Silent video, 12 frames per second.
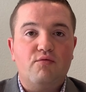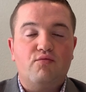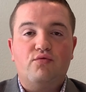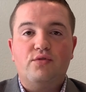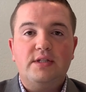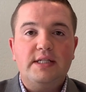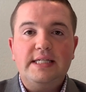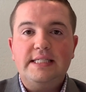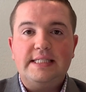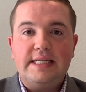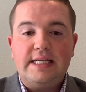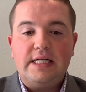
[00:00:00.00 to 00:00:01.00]
really
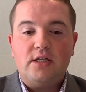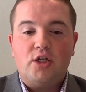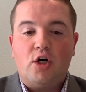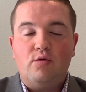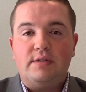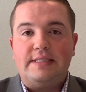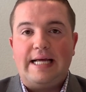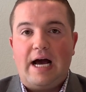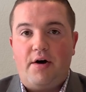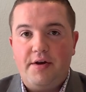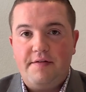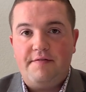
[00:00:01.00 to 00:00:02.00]
didn't go
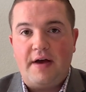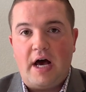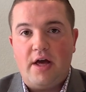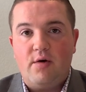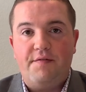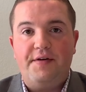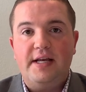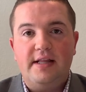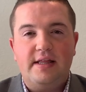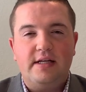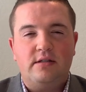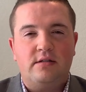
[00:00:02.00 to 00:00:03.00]
down in value. If
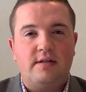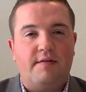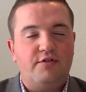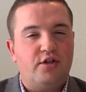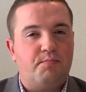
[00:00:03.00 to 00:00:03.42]
anything, stuff just